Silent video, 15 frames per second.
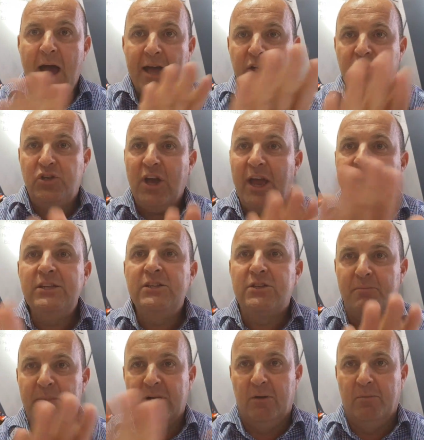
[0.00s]
and you change
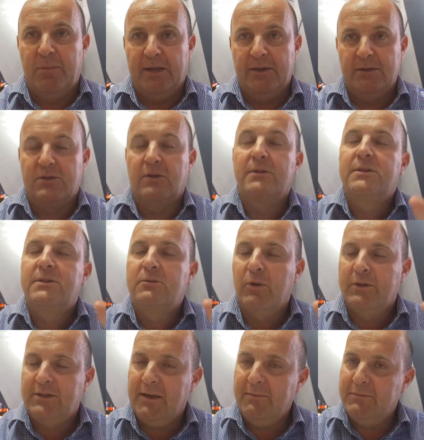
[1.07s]
the middle bit, so it's
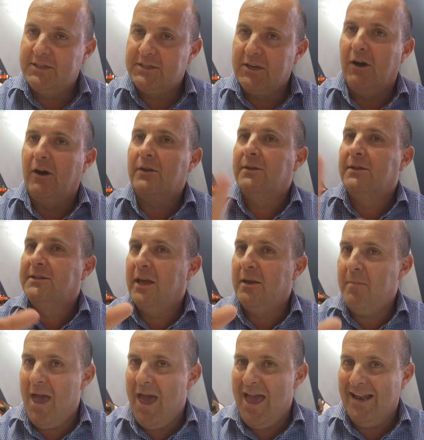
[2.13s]
the same start and the
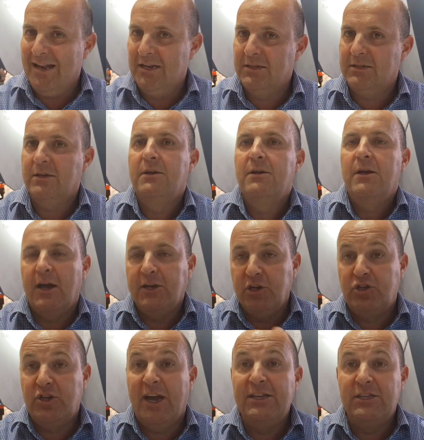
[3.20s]
same end, and
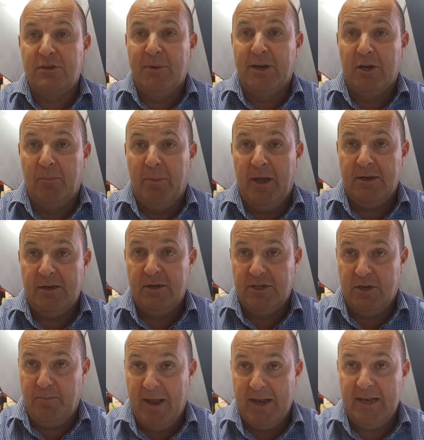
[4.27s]
you change the middle bit
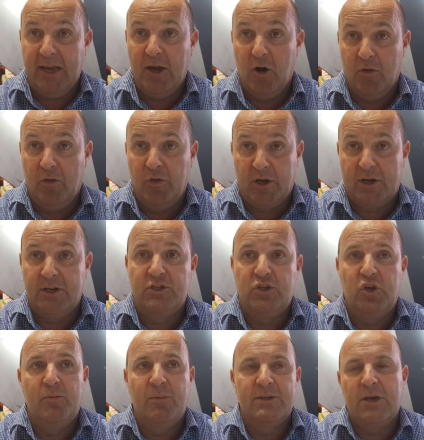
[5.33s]
depending on the
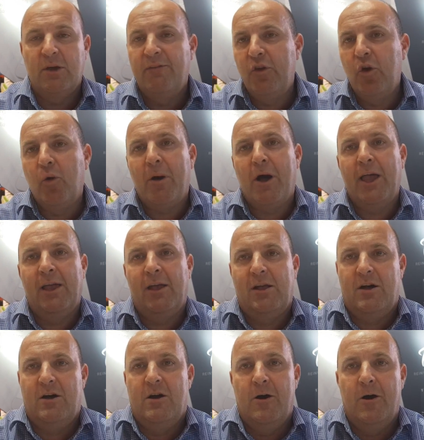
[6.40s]
consumer. So if you're buying a
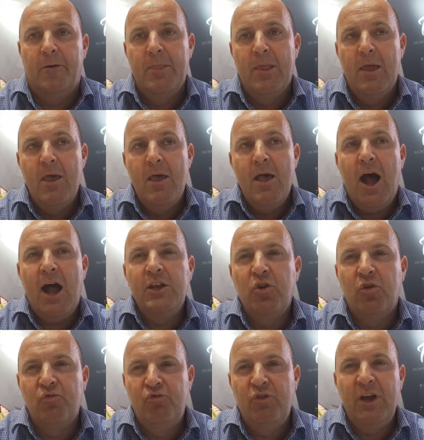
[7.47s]
car and
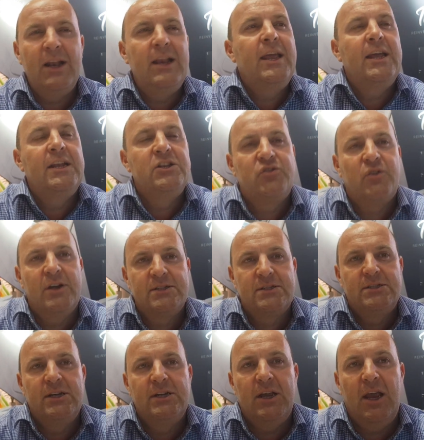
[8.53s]
you're really
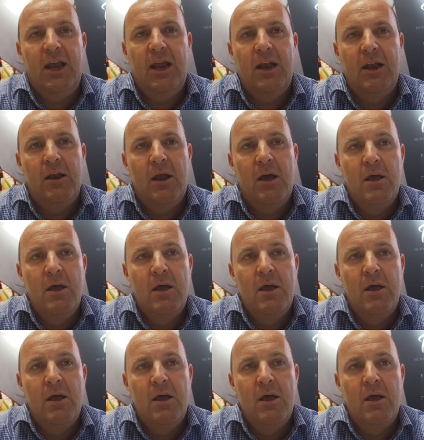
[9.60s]
interested in